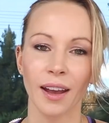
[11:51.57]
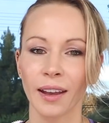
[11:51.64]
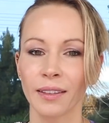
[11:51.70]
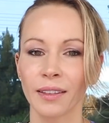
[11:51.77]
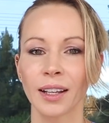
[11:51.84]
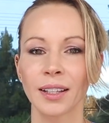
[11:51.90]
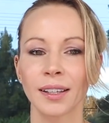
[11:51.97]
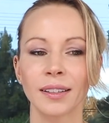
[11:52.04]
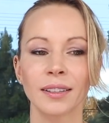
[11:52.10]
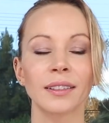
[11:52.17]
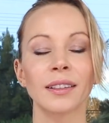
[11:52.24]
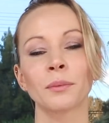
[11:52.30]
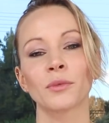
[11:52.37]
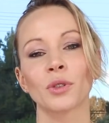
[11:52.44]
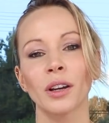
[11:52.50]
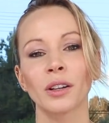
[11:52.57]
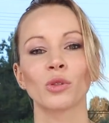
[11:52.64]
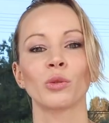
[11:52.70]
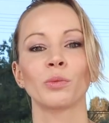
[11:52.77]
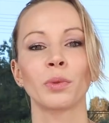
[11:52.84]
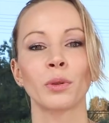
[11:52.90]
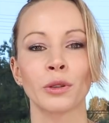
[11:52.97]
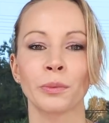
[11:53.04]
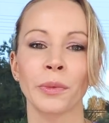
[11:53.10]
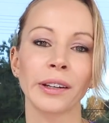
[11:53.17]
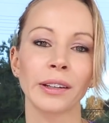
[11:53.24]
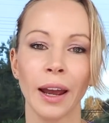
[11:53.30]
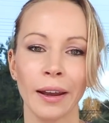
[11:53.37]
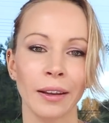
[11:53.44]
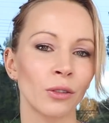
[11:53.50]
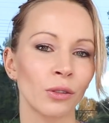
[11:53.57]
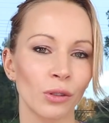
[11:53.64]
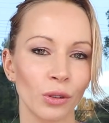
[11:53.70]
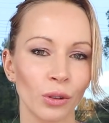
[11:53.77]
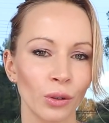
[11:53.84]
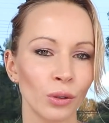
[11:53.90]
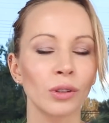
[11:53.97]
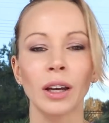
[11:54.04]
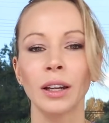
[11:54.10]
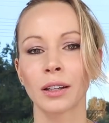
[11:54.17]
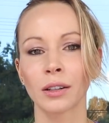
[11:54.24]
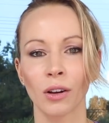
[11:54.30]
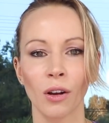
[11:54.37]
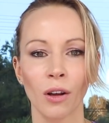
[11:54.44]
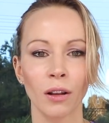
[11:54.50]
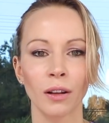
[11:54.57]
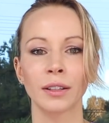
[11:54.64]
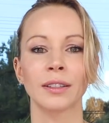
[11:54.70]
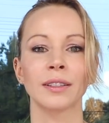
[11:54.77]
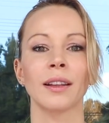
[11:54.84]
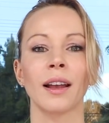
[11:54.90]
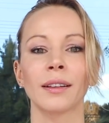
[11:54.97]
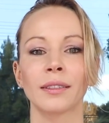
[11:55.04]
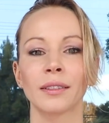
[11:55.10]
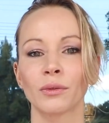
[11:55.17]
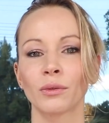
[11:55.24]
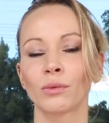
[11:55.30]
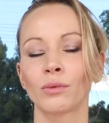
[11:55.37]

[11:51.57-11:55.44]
And it's not that I'm trying to push my diet onto you, not at all. It's not